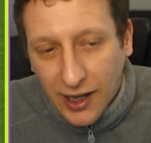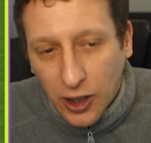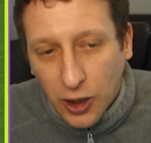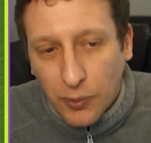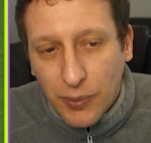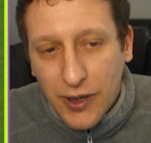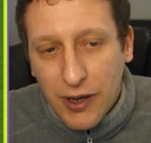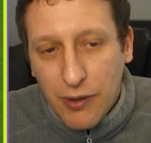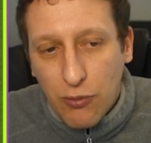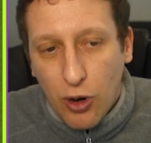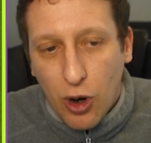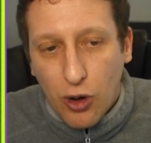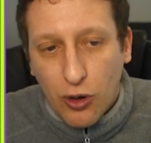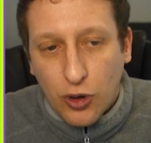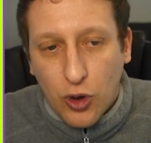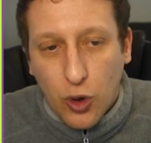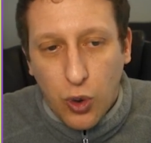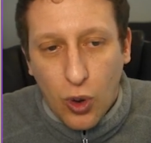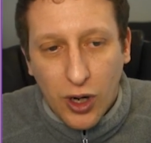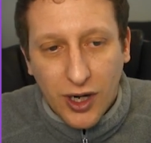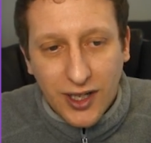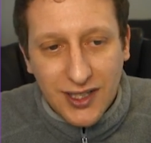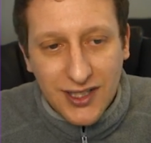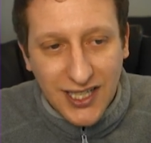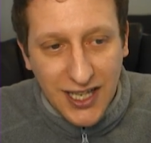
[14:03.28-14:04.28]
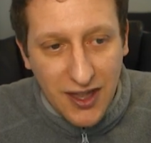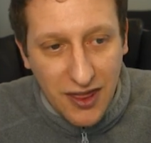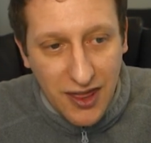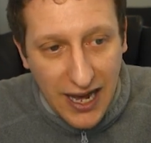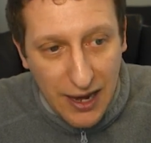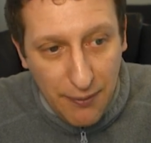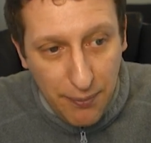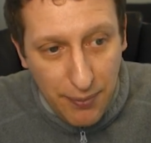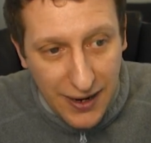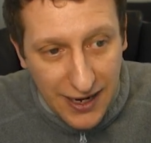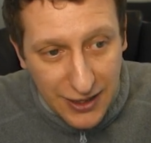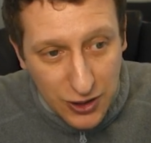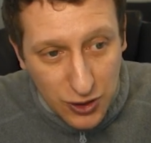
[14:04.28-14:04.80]
bit more quality, that
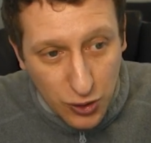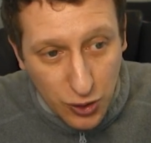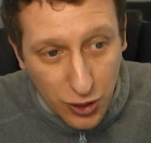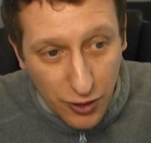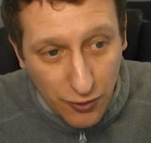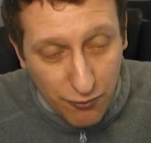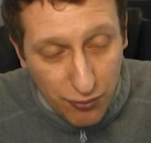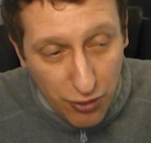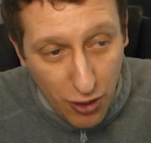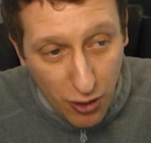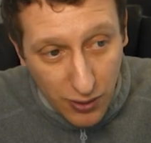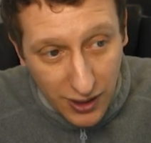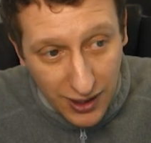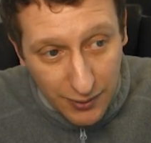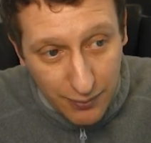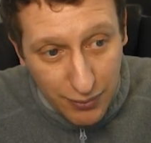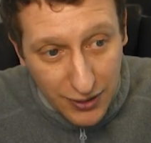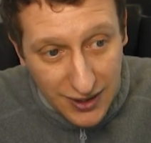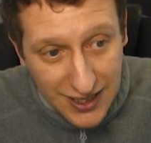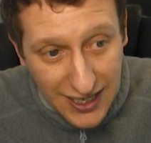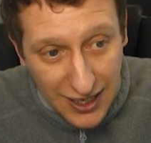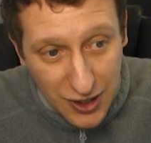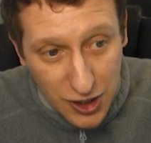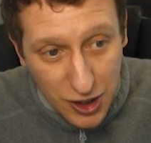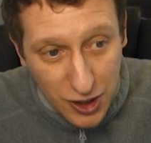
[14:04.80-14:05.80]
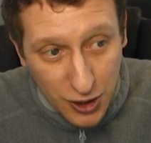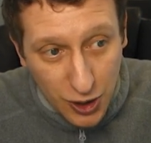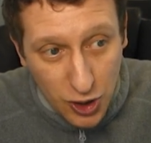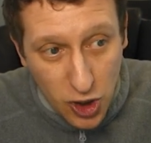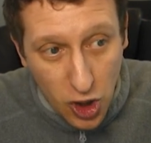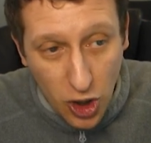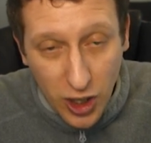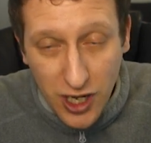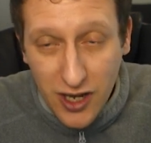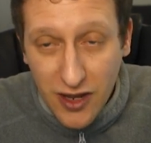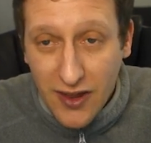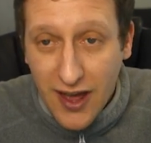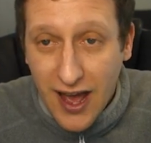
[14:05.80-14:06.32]
pass could have probably potentially gone
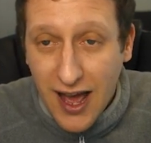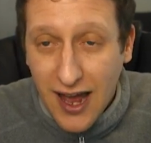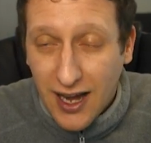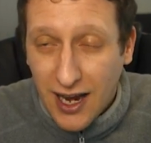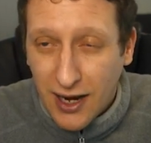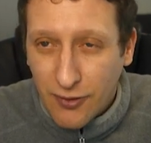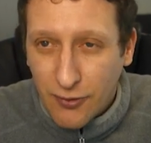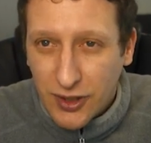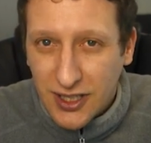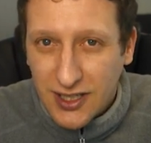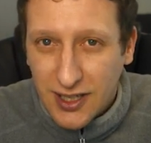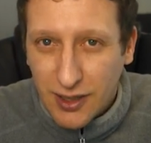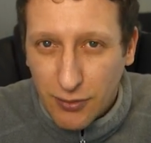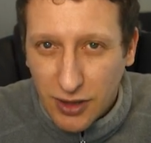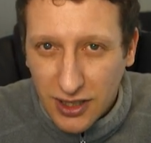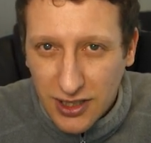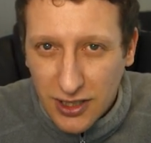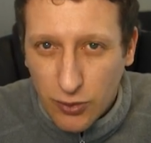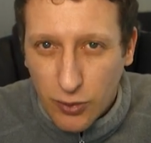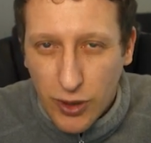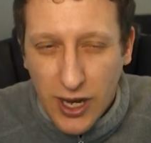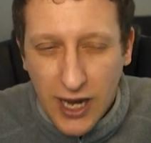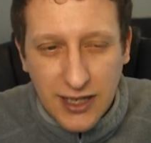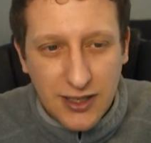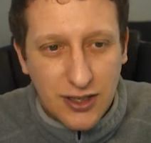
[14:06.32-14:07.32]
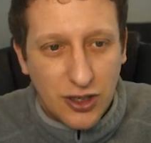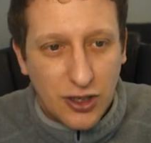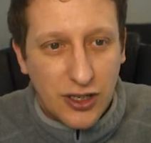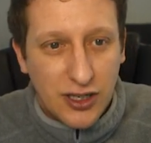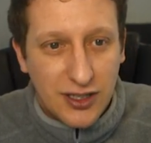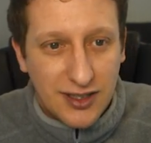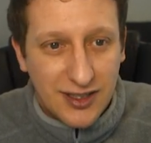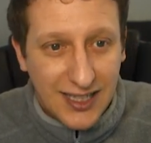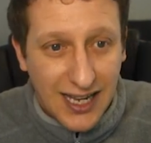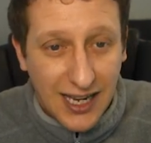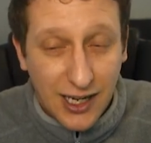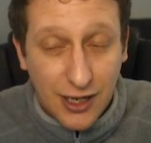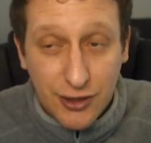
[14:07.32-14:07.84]
in there, like we had to the
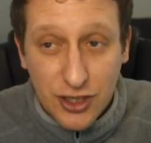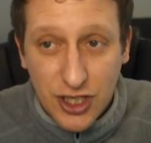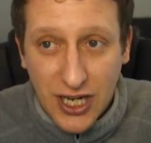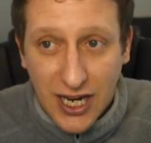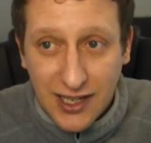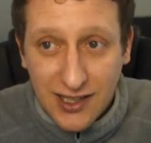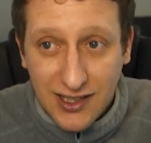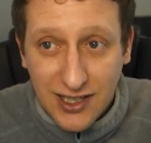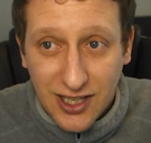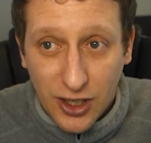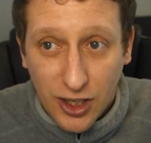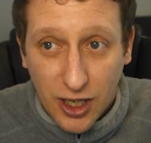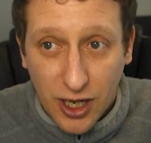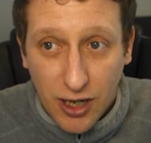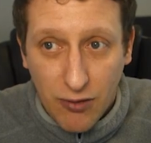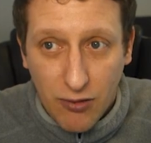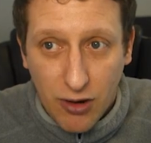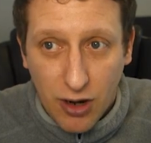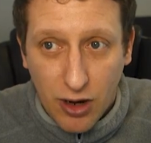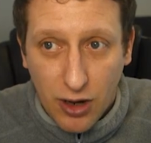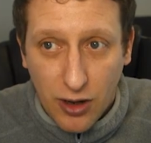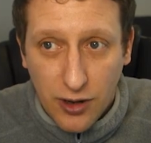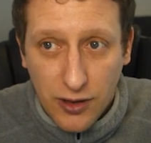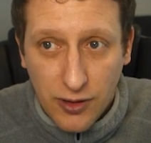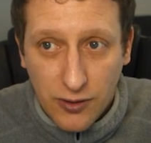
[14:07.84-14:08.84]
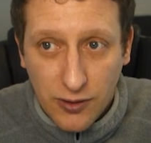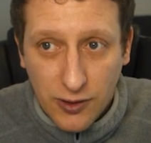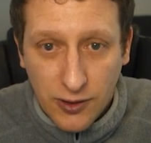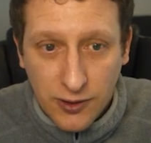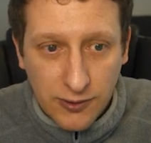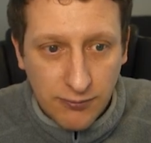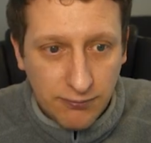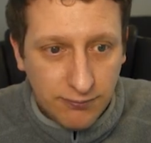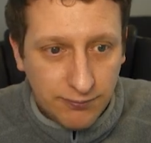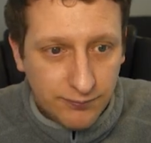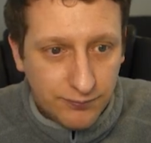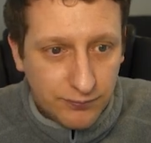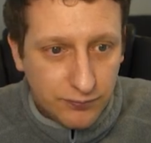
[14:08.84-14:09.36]
Salah chance earlier on.
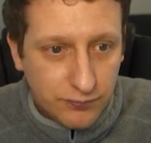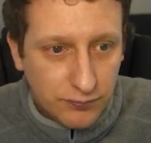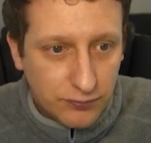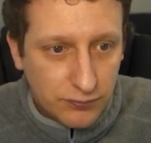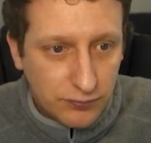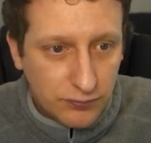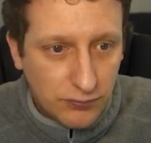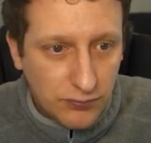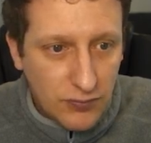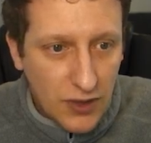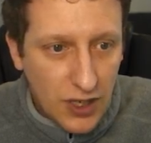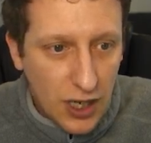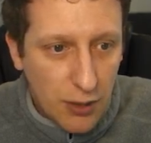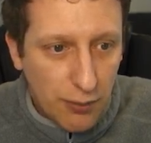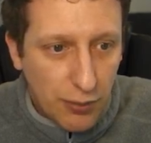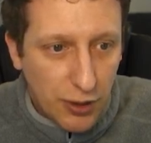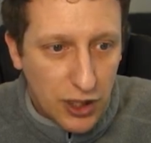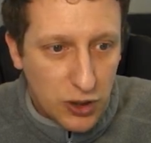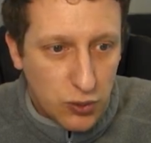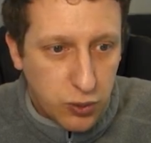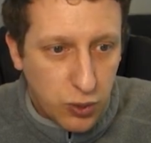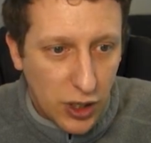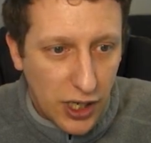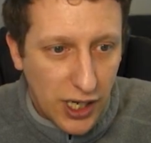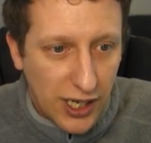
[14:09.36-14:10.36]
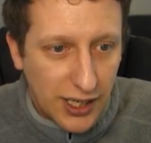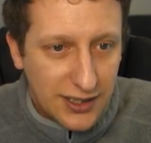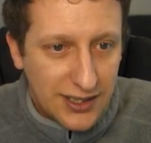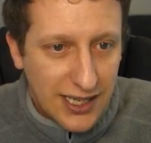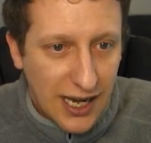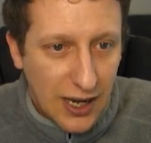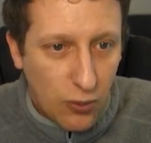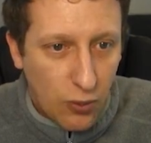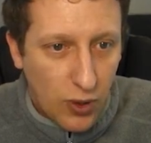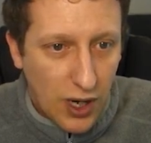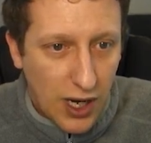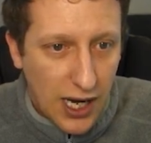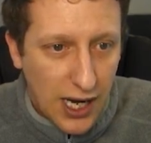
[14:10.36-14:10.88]
But it's worked
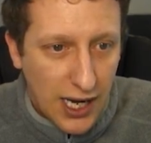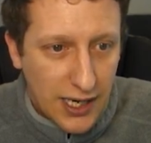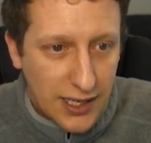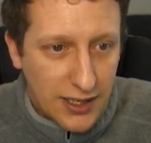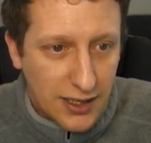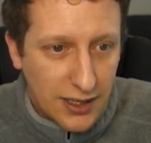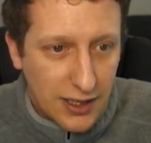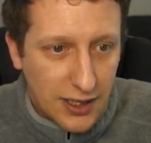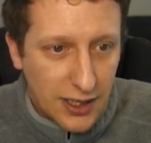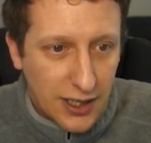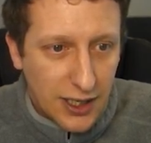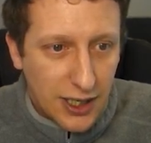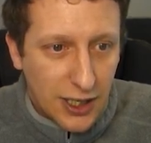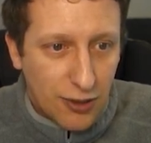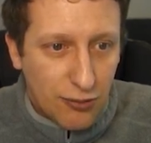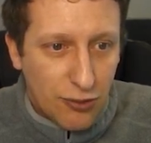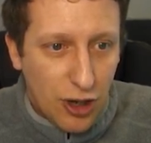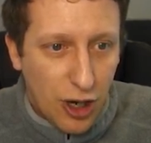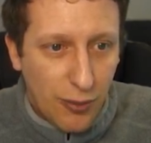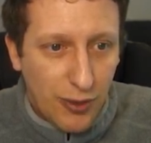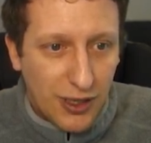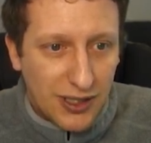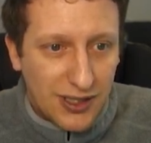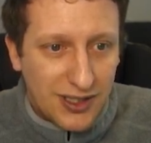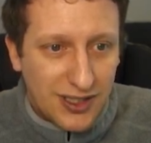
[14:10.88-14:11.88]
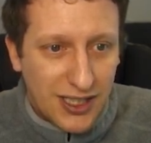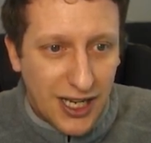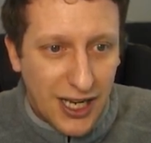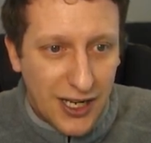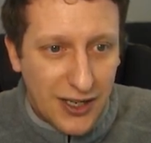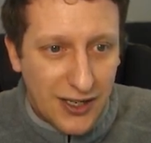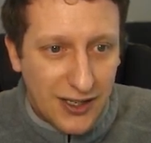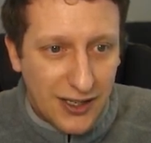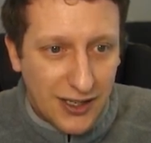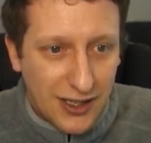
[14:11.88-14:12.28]
out wide. Robertson